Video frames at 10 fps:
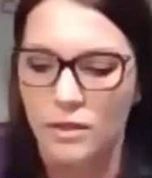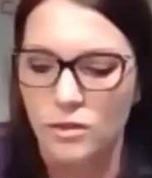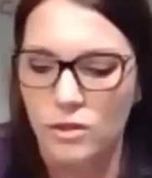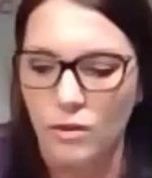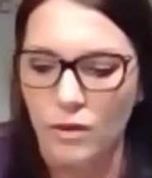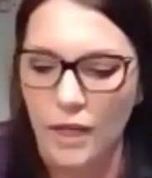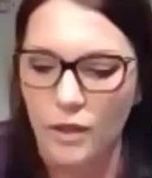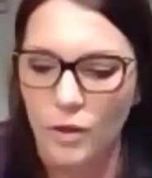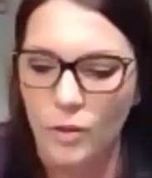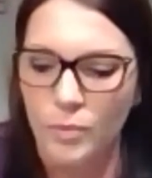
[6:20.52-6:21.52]
So I
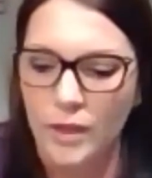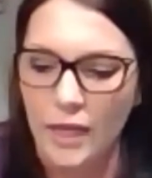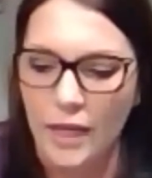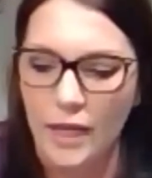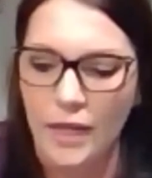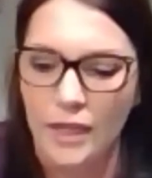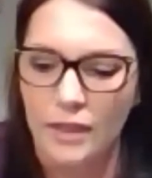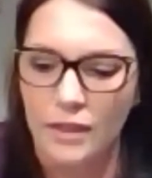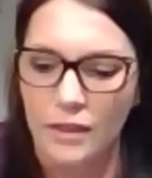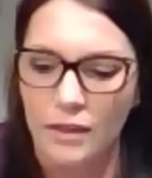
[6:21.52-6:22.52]
hope
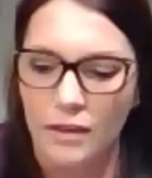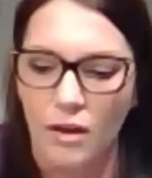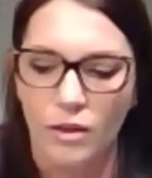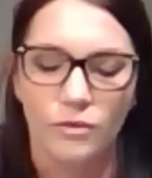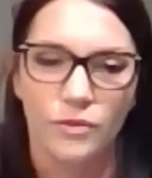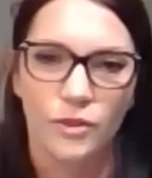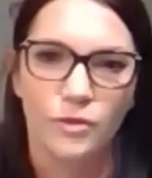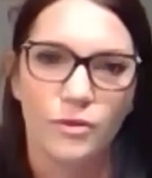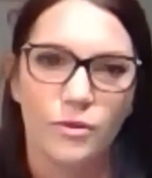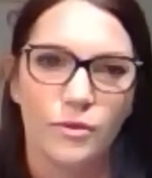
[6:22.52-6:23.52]
that all of
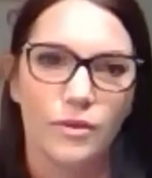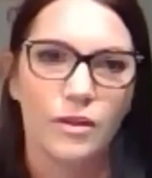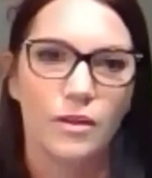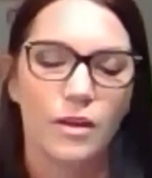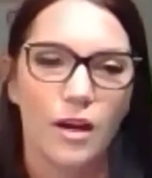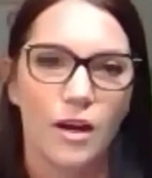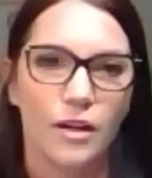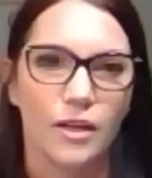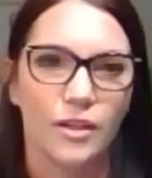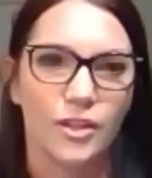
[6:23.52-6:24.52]
you
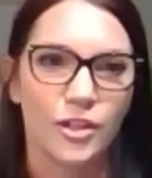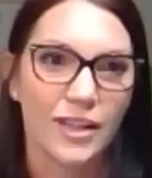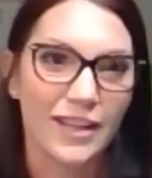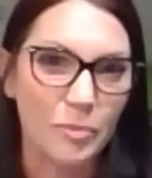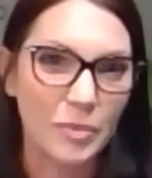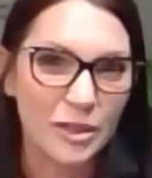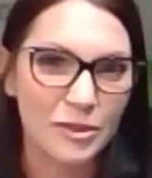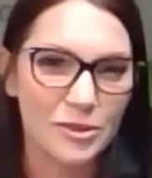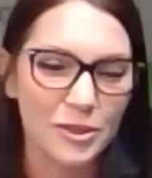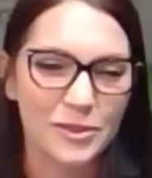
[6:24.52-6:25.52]
are good at helping
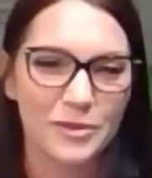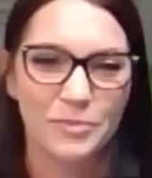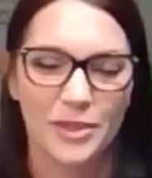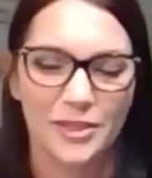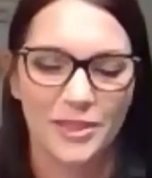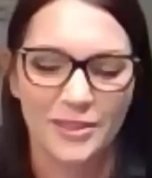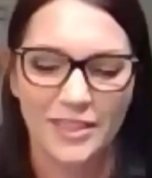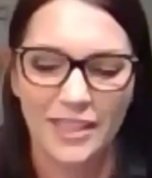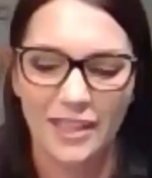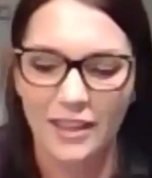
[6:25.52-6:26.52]
your children brush their
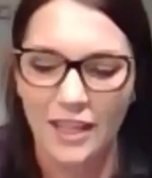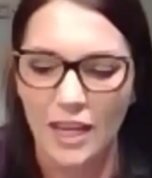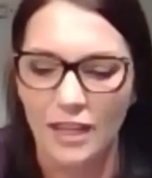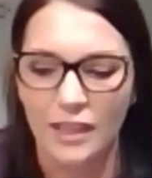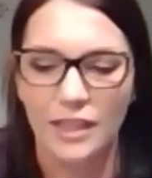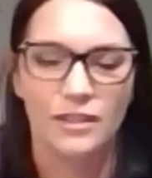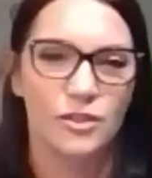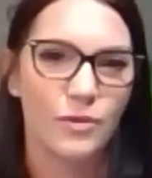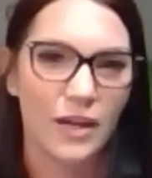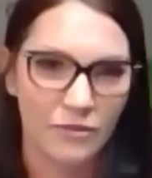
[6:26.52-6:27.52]
teeth, and kids,
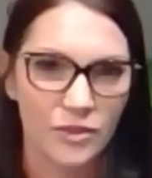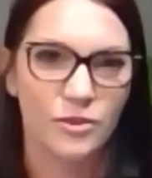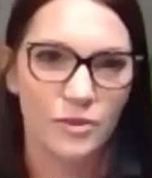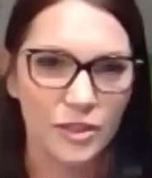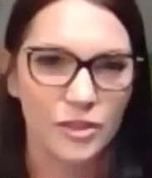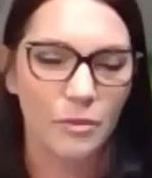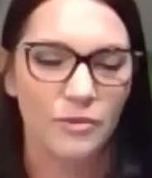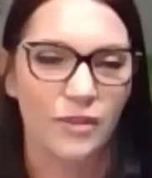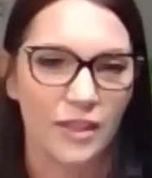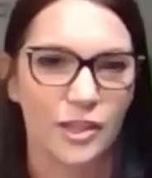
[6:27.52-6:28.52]
you have to do a good job
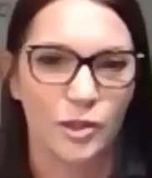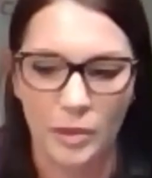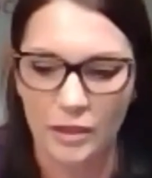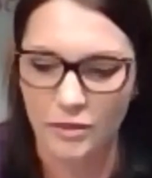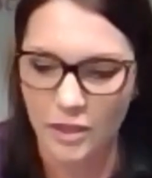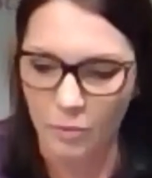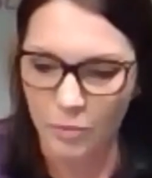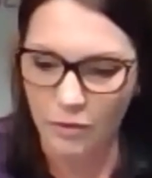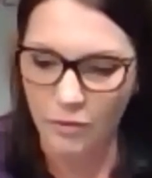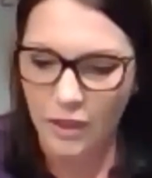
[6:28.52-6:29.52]
of letting your parents help
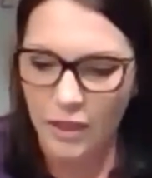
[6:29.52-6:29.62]
you.